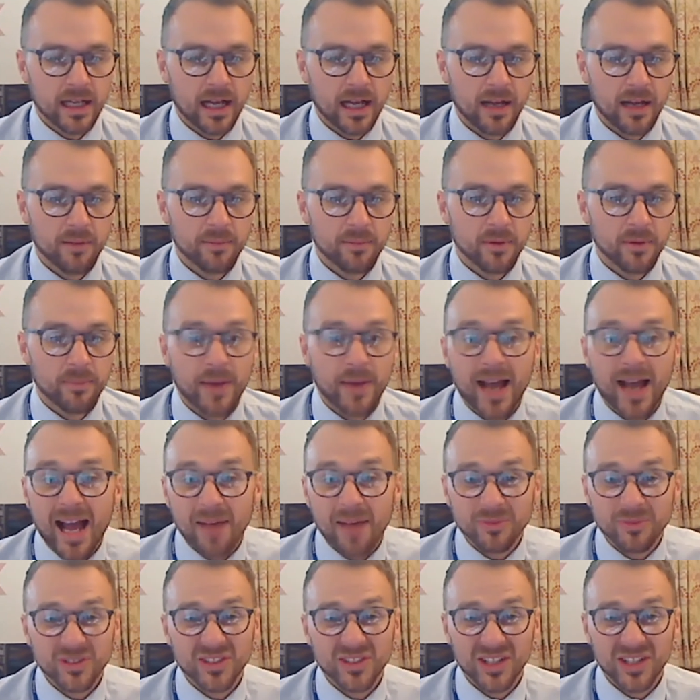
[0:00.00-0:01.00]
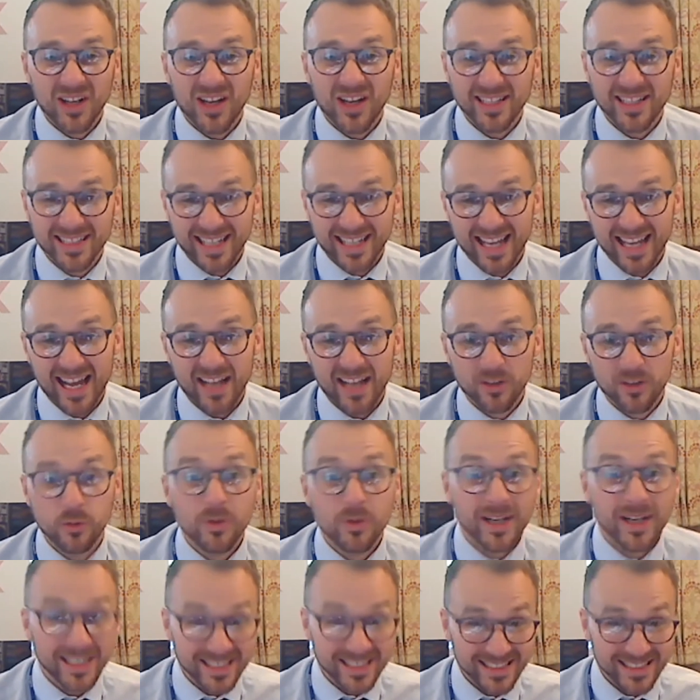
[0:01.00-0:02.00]
perhaps to light a
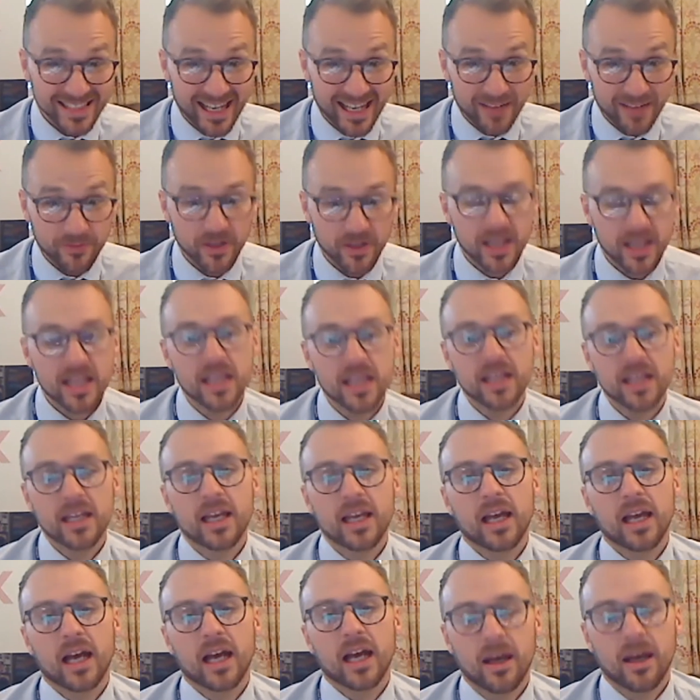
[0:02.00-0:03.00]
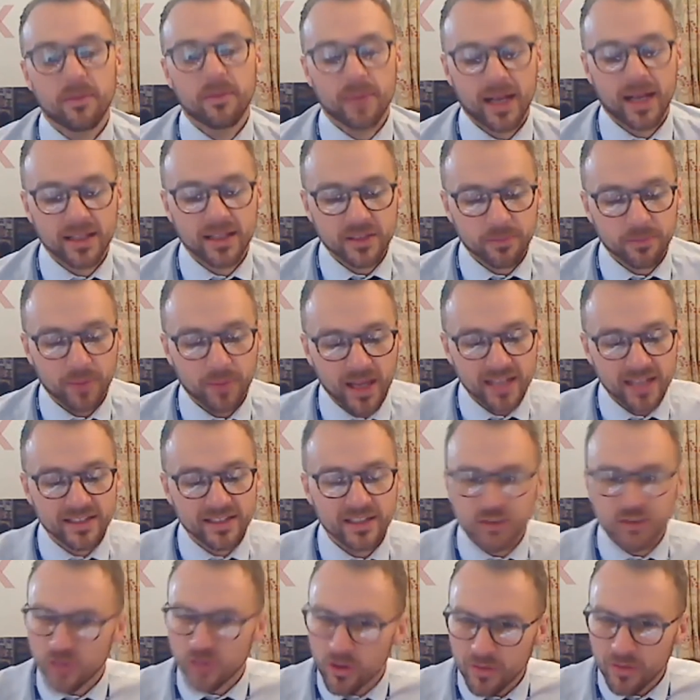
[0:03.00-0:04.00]
candle safely and to place
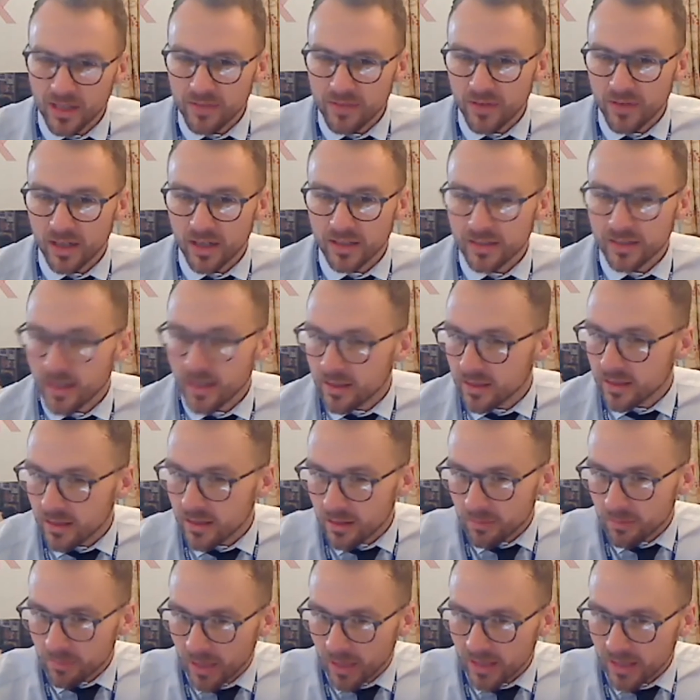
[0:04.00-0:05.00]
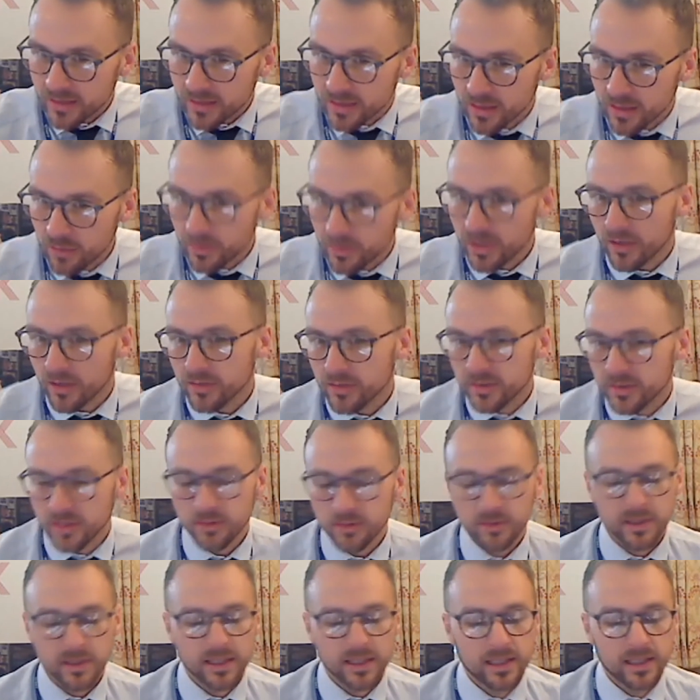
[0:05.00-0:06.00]
it, don't leave it unattended, place it in a
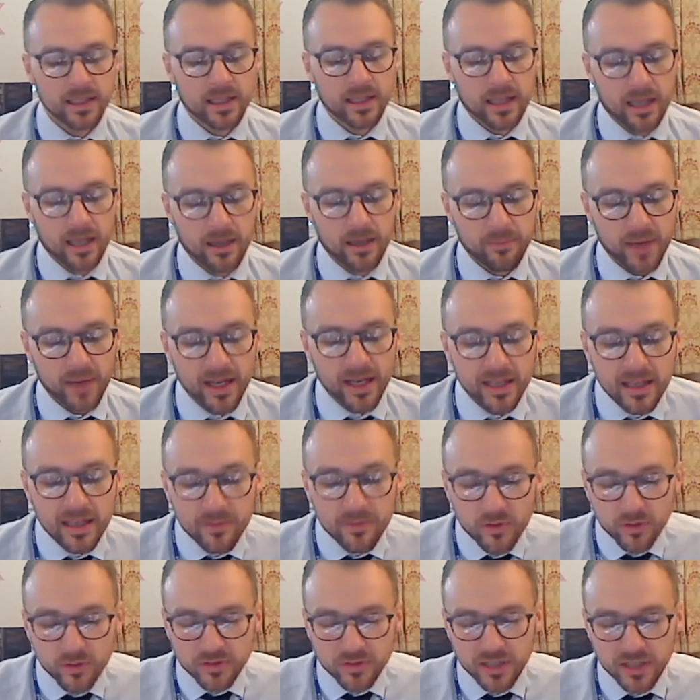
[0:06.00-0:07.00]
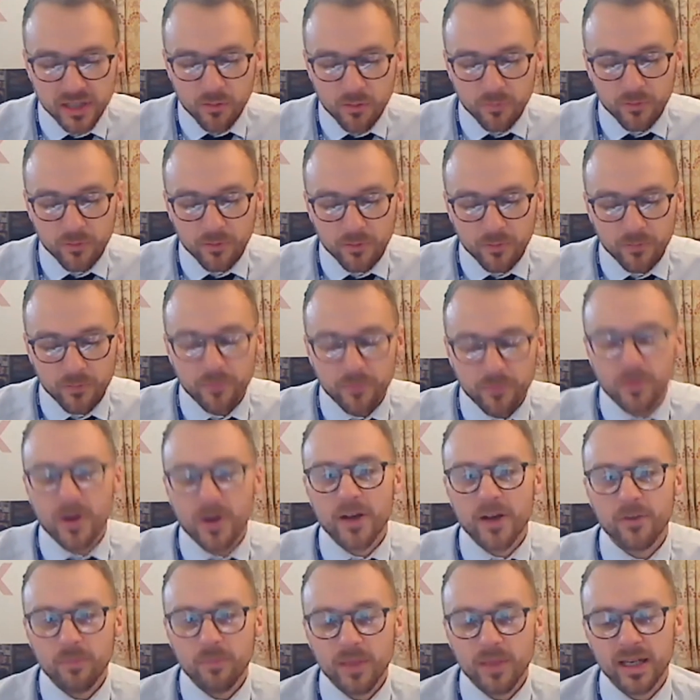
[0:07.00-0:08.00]
windowsill, and give yourself
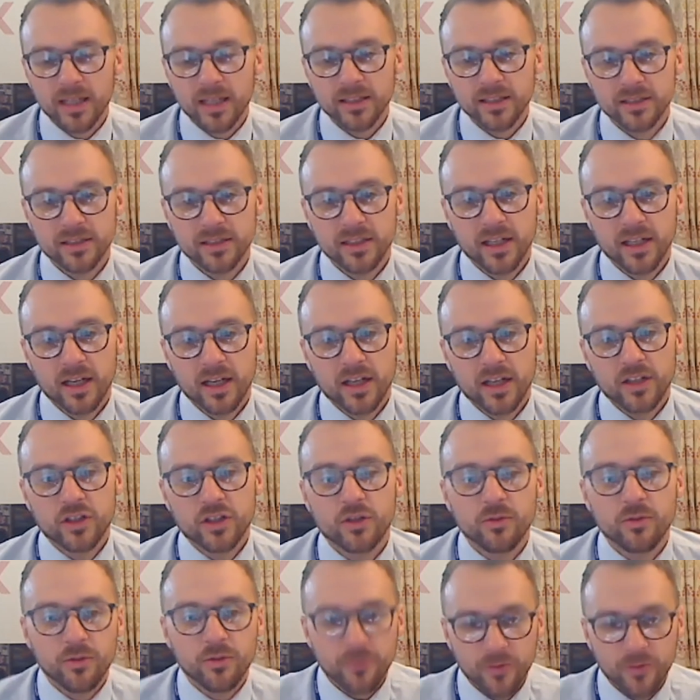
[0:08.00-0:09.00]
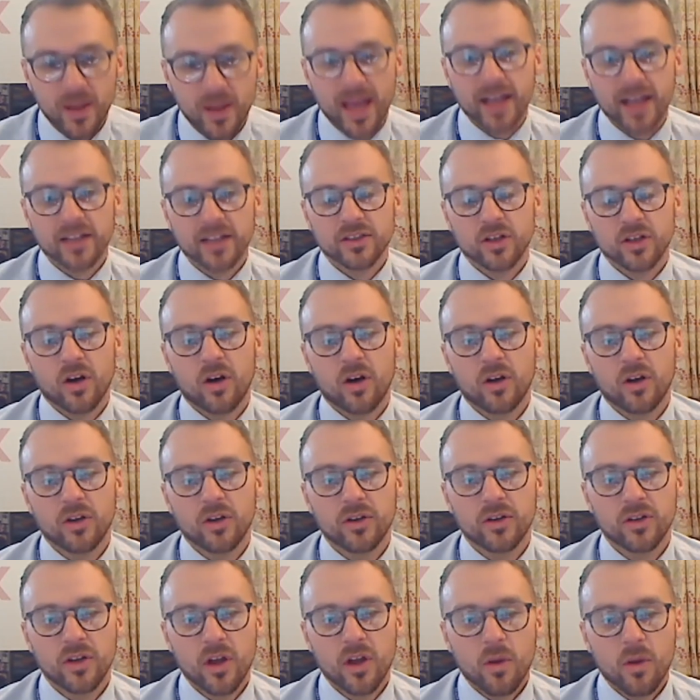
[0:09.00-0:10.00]
5 minutes to reflect
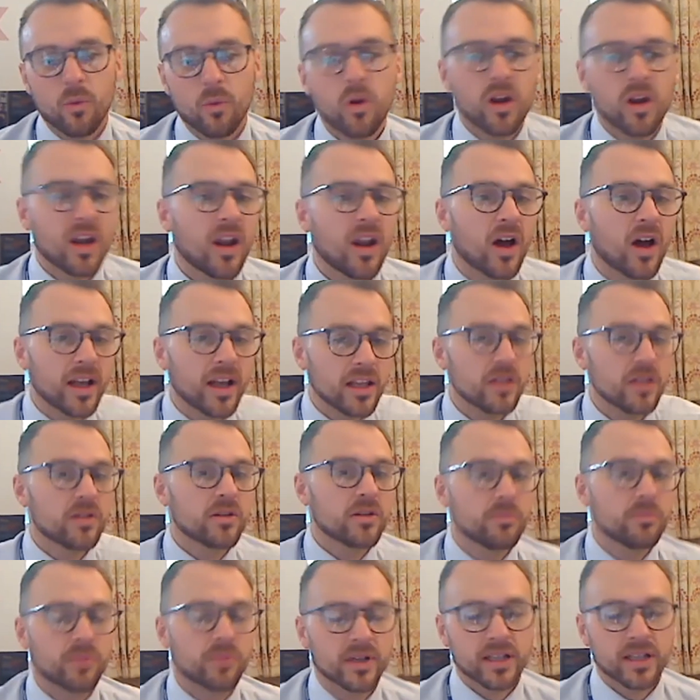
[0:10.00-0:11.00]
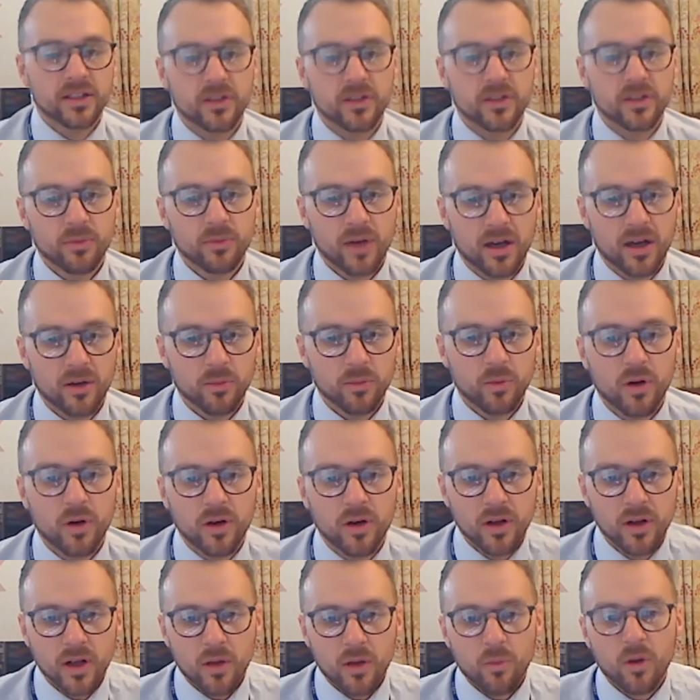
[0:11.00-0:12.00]
on what light you can bring into the world,
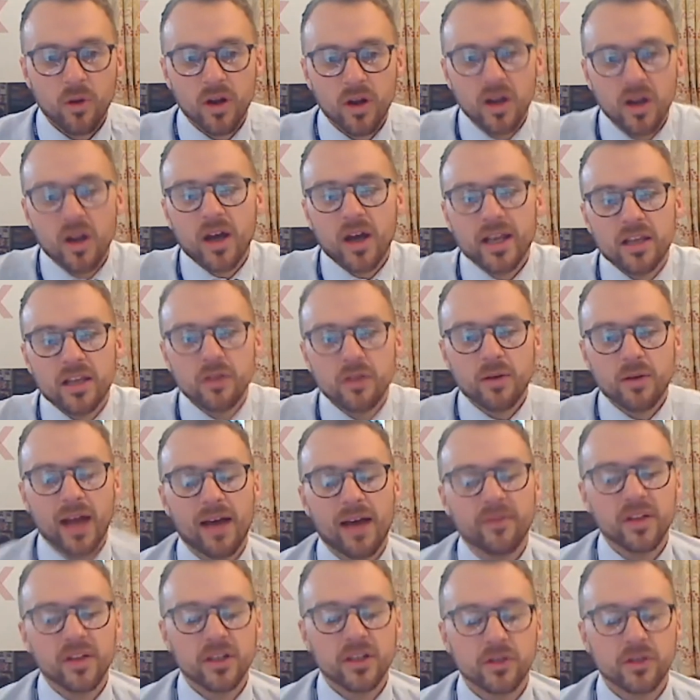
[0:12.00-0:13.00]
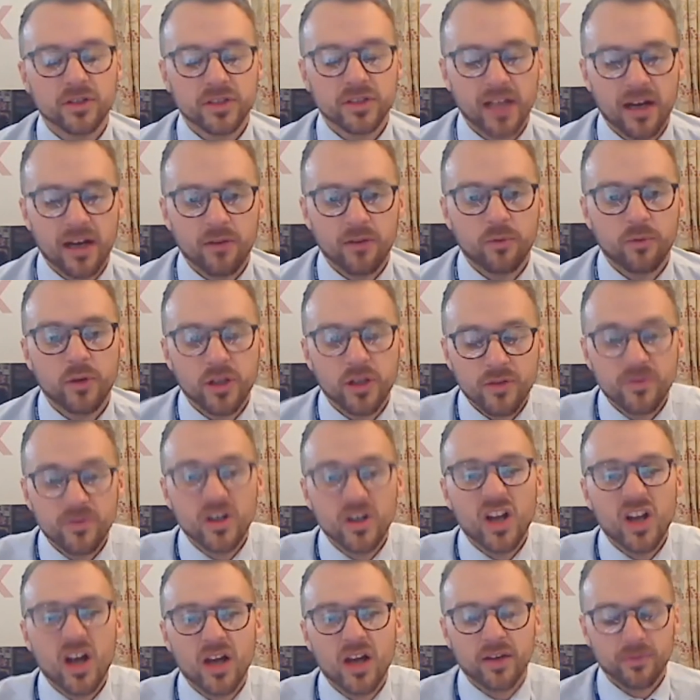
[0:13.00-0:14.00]
what light you have in yourself, what you've
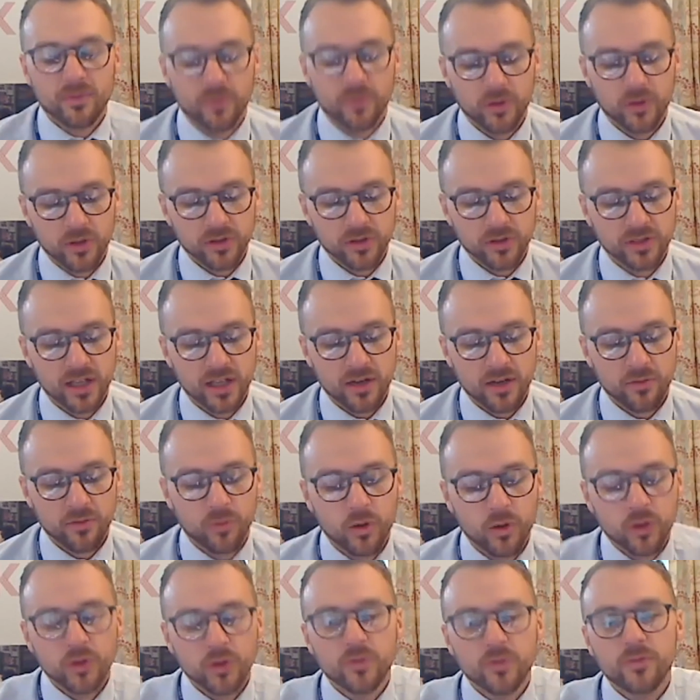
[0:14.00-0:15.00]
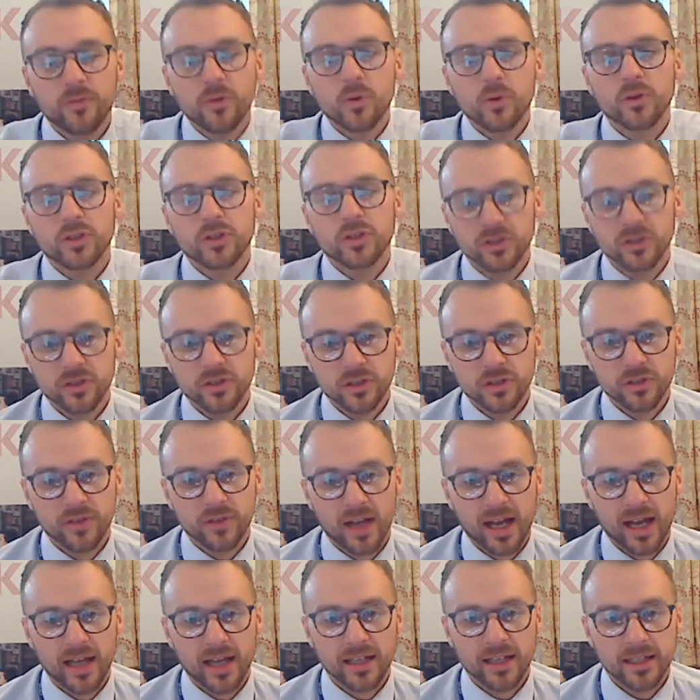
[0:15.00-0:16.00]
learned for yourself, what good fortunes you've
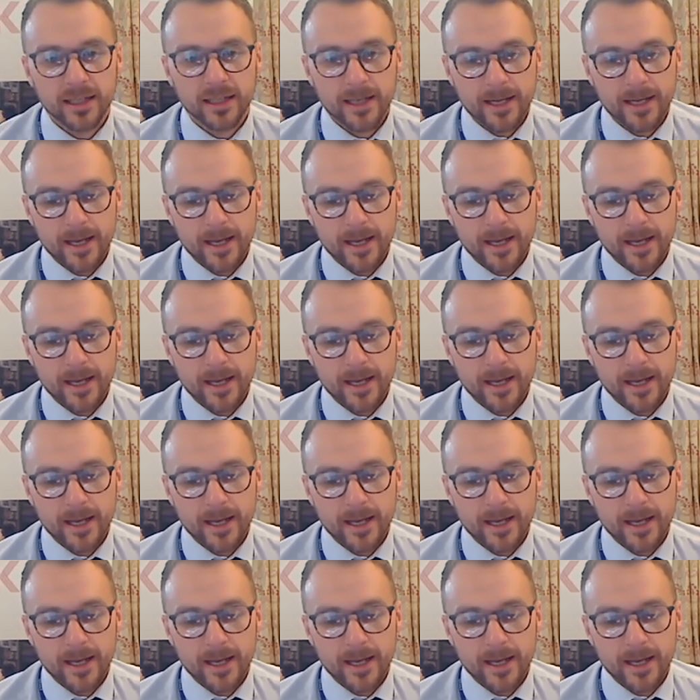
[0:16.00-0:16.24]
had.